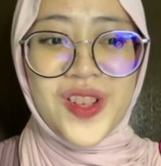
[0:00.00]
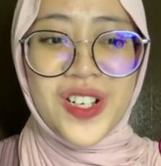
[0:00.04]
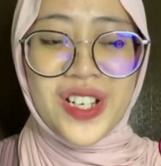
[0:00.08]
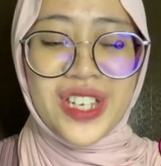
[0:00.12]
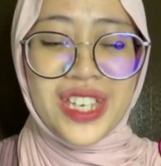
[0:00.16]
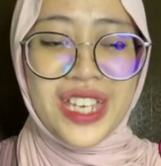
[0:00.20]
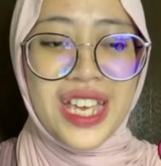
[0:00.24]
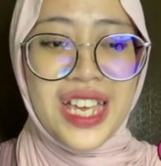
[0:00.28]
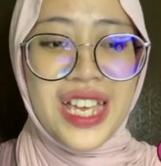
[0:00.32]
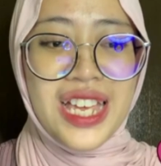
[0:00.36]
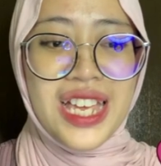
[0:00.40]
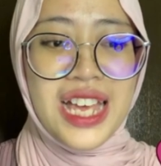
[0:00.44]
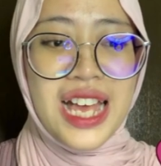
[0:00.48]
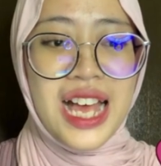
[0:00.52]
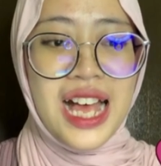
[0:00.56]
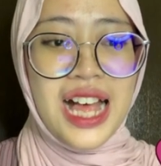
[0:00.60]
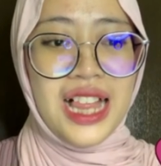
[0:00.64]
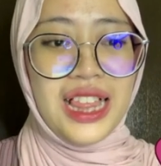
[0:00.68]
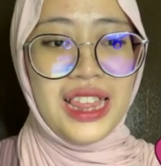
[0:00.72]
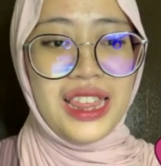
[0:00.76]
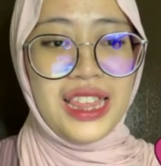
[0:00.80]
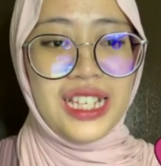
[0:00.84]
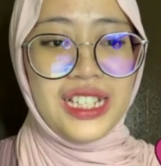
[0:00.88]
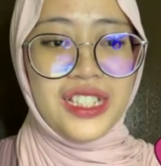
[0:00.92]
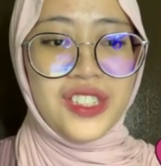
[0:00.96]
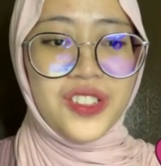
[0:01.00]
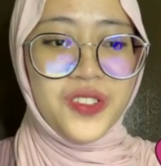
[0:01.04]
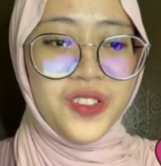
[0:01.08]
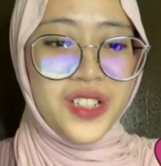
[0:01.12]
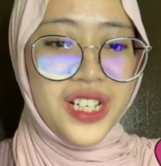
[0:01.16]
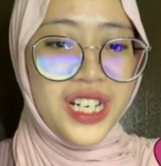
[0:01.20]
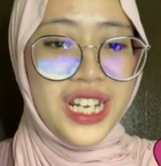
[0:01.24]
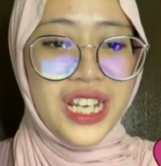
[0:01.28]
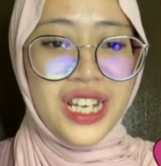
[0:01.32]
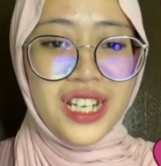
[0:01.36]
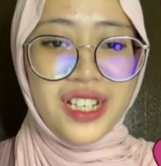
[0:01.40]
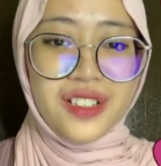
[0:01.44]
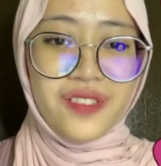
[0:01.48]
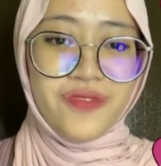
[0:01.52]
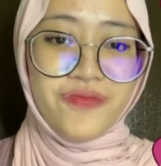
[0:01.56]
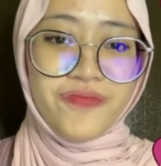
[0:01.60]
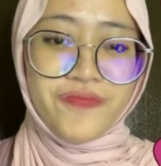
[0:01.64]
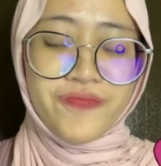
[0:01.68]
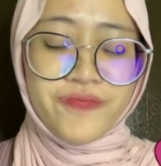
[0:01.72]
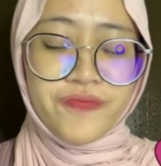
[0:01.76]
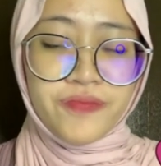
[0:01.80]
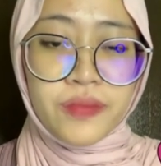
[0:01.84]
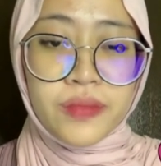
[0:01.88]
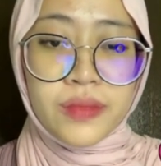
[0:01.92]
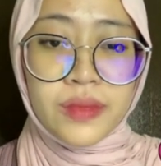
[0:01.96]
Okay, let's read it.
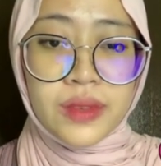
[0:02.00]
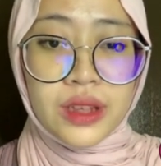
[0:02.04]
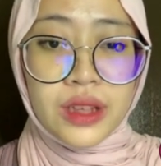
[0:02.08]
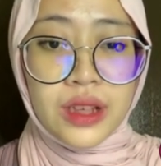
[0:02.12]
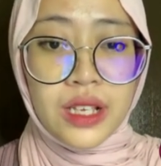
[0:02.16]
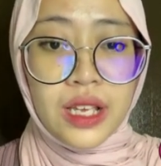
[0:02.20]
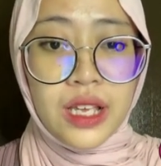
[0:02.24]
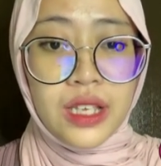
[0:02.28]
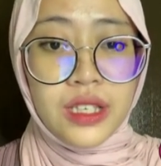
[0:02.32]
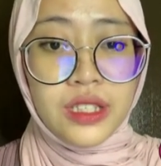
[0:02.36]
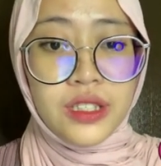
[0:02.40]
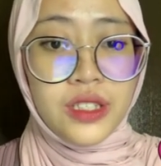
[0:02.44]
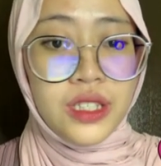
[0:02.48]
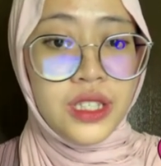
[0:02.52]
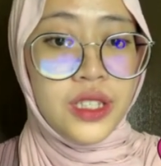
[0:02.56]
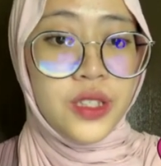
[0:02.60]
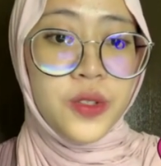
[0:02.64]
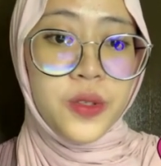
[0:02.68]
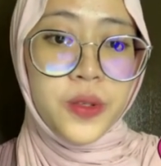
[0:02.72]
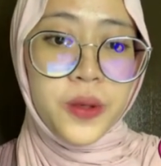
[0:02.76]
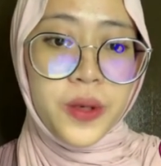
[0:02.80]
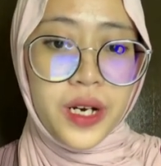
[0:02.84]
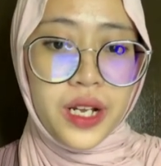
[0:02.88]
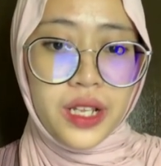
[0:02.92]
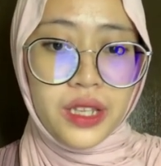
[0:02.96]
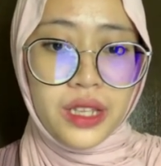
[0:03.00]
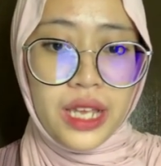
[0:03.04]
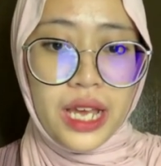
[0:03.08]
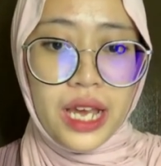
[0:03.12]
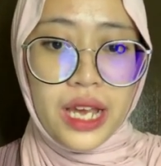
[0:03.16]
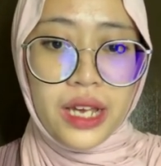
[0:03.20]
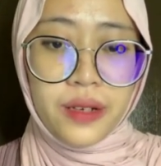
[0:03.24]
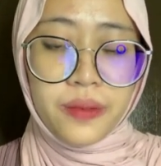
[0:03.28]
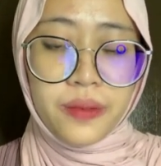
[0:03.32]
Cinderella.